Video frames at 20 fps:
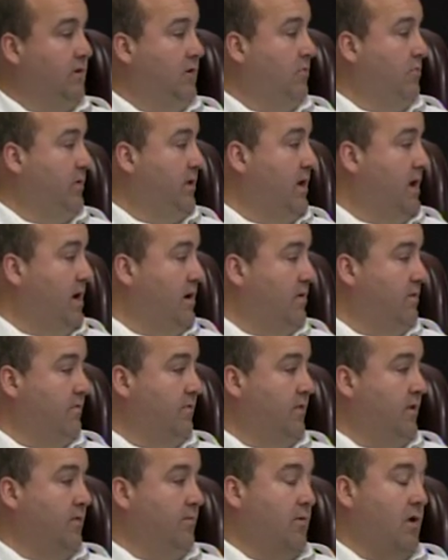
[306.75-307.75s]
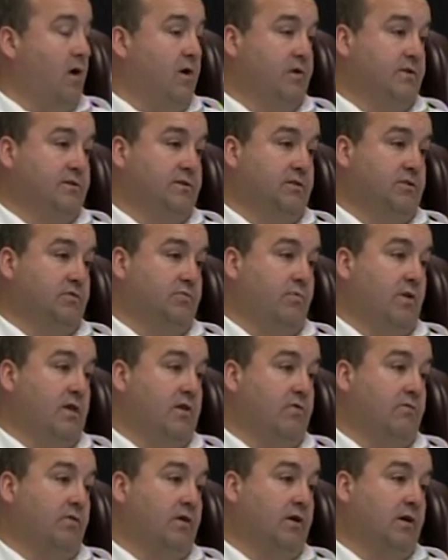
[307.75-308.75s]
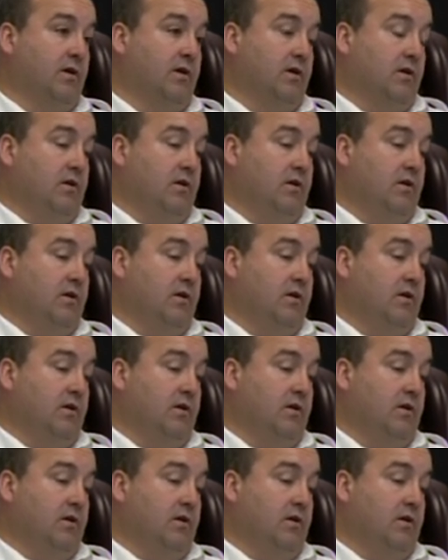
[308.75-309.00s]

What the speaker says: and we have artists rendering